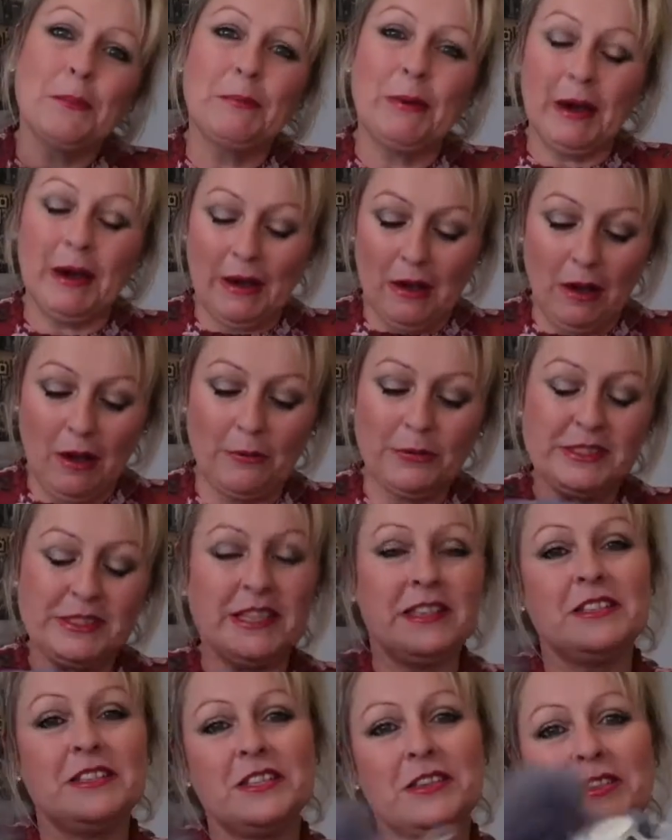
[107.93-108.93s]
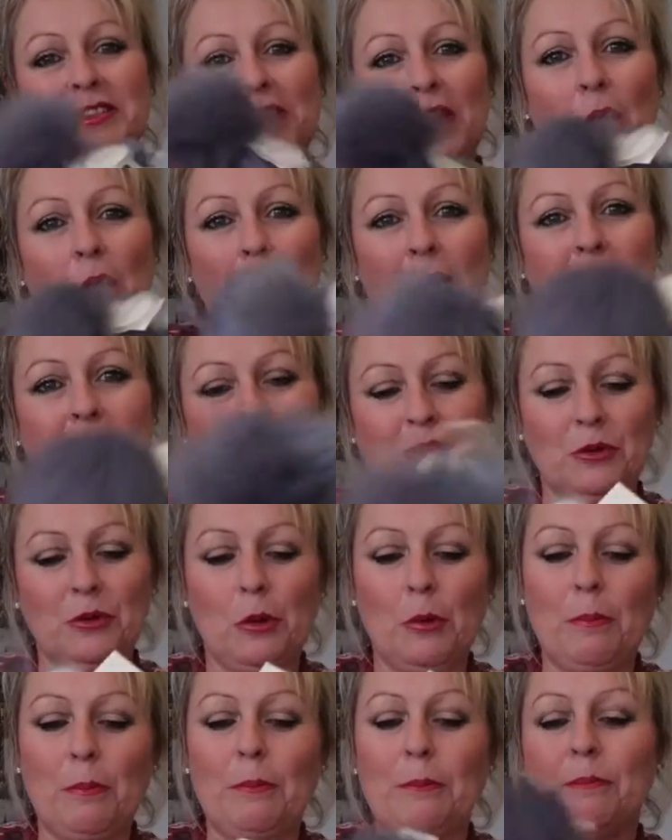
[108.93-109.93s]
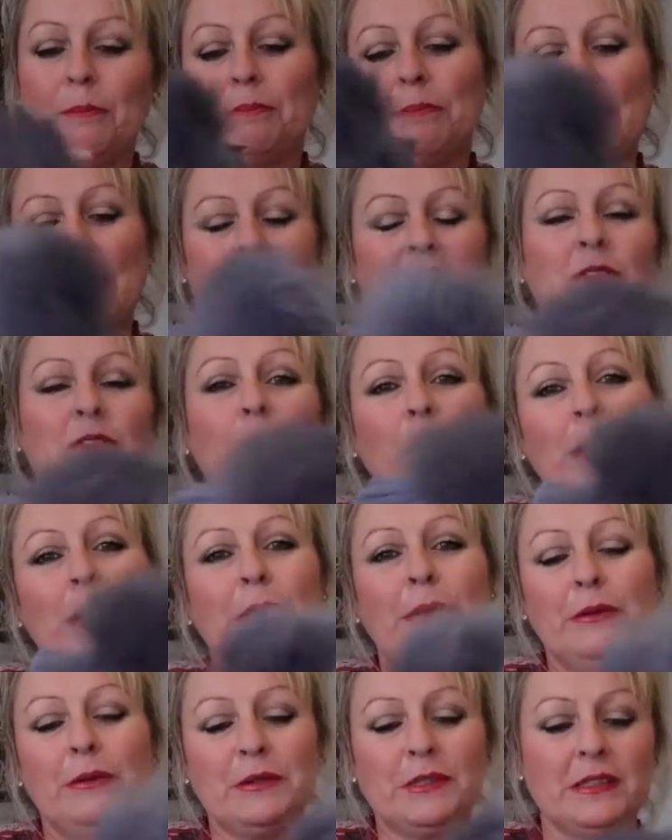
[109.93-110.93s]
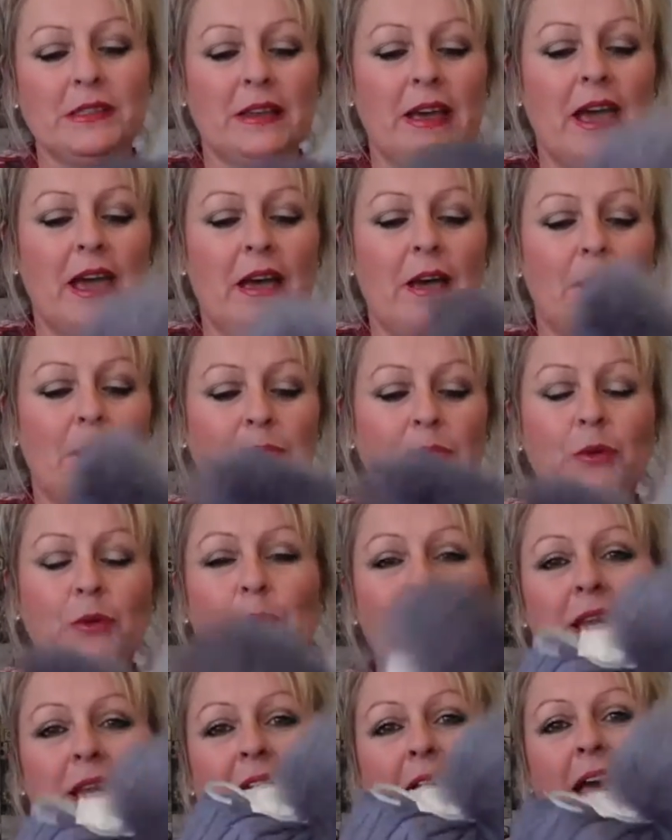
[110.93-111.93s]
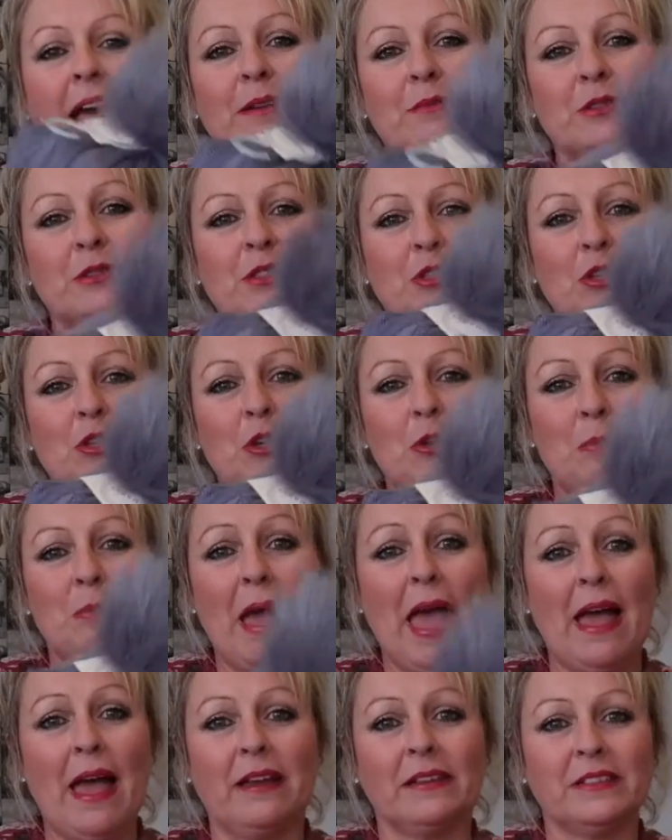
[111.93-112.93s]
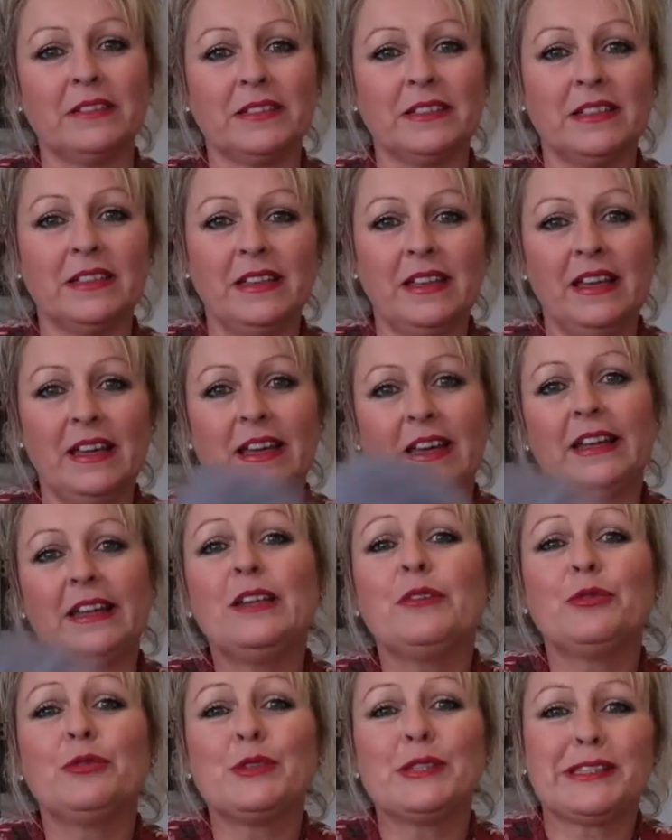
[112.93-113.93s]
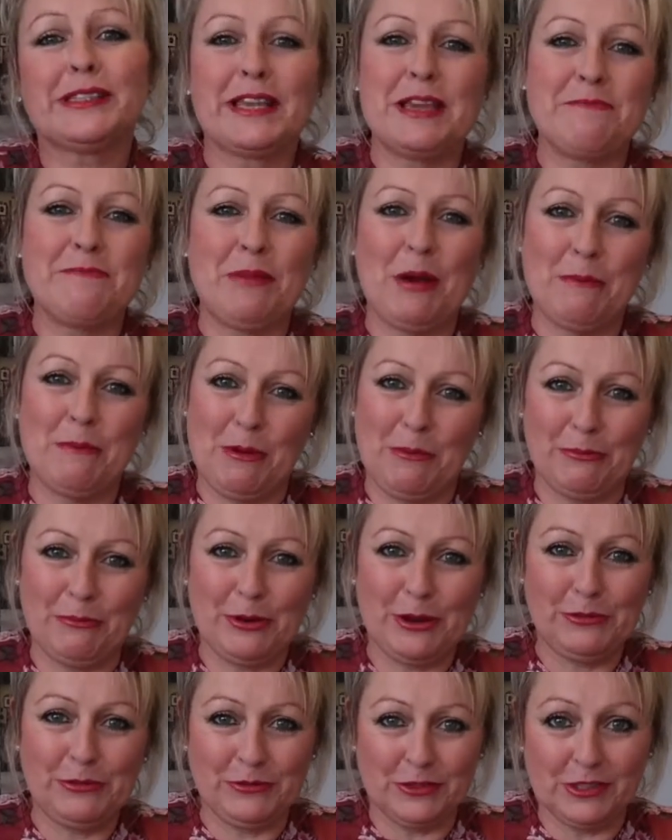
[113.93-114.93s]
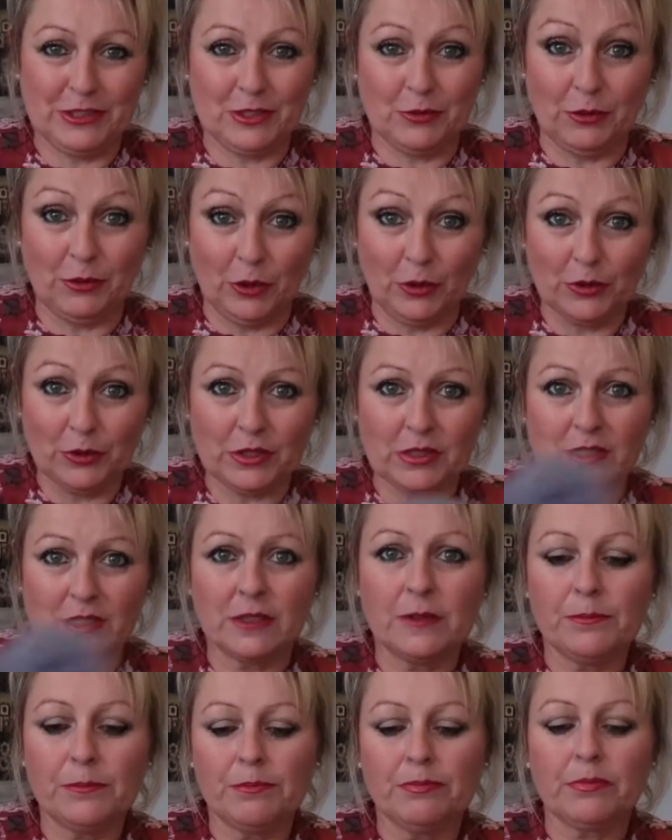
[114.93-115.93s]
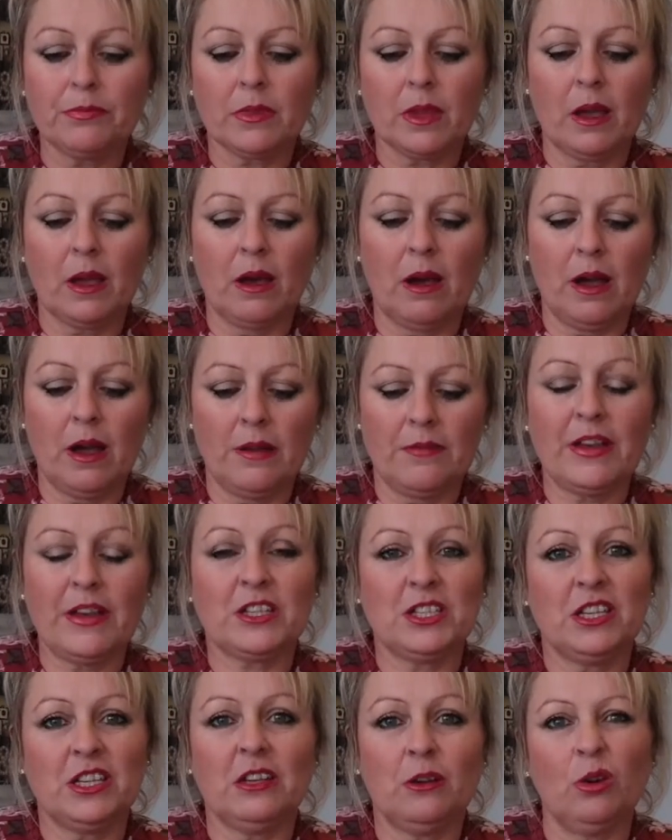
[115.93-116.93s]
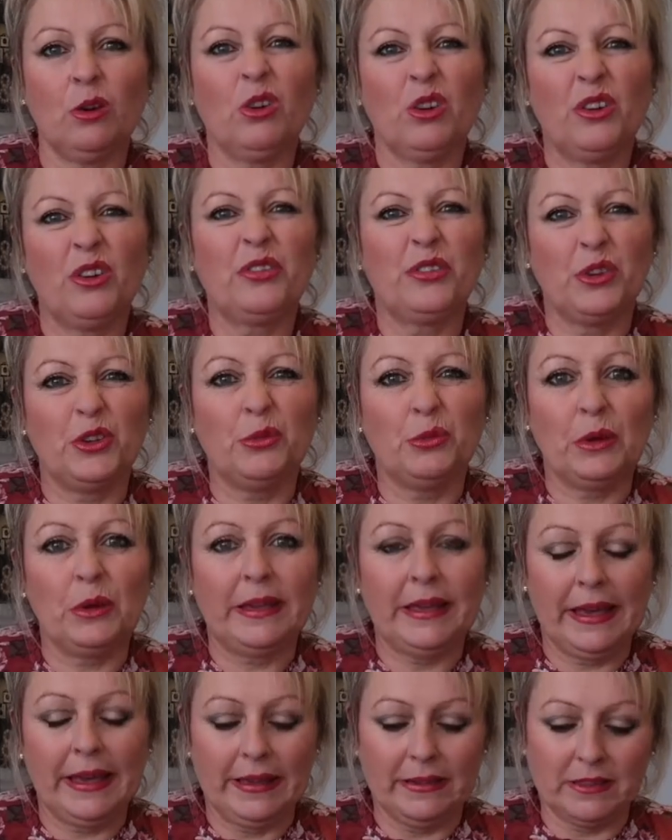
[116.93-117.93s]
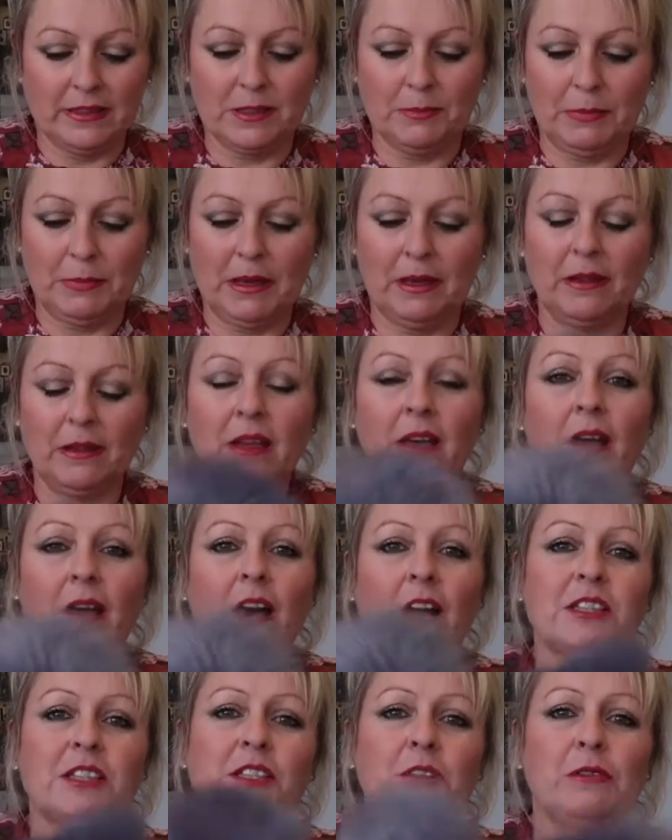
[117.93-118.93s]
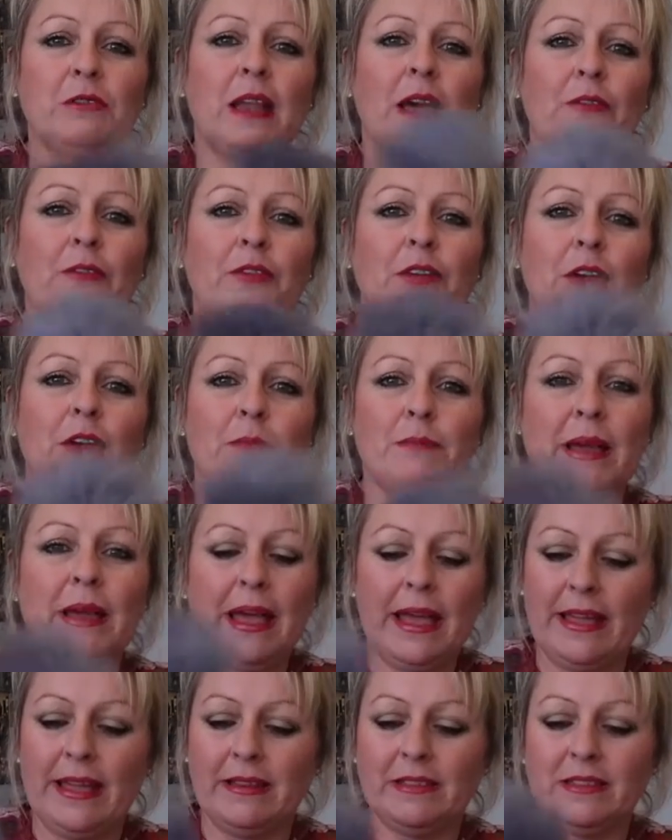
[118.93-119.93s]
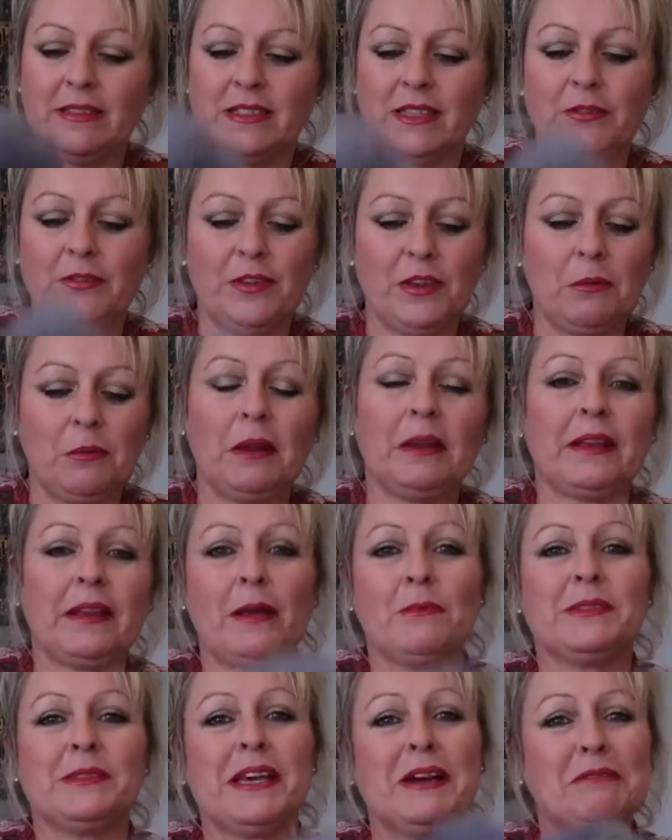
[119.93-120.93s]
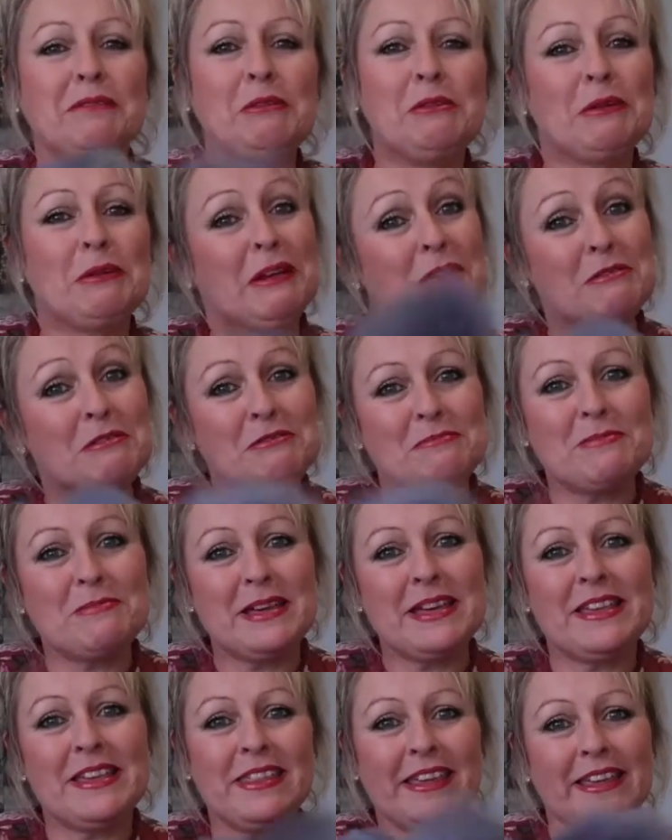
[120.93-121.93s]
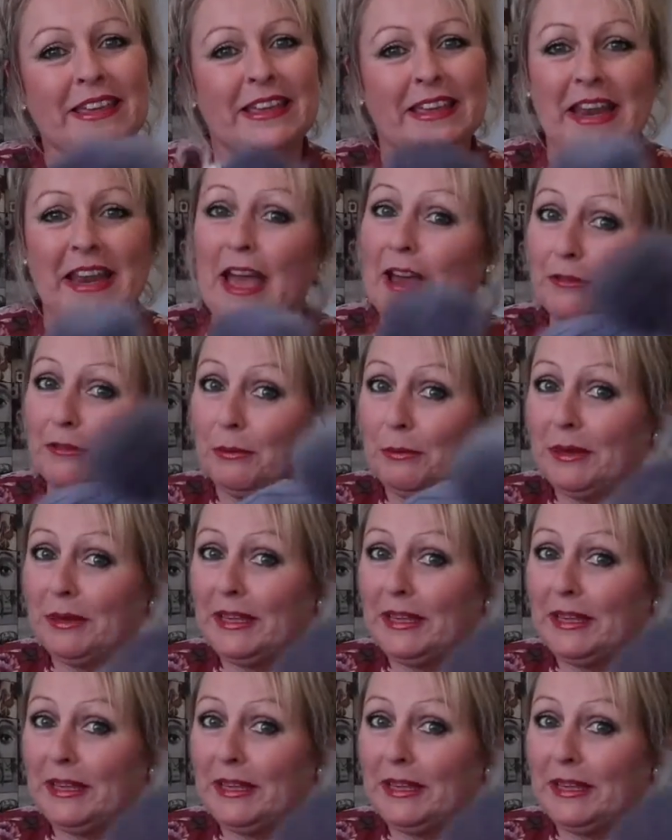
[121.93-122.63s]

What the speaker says: But I was into the light sort of pastel blues. The woolly hat was £2. And if you've seen by my previous vlogs, I've actually got a few woolly hats, but I do love them, and if anyone comes out walking with me, they can have a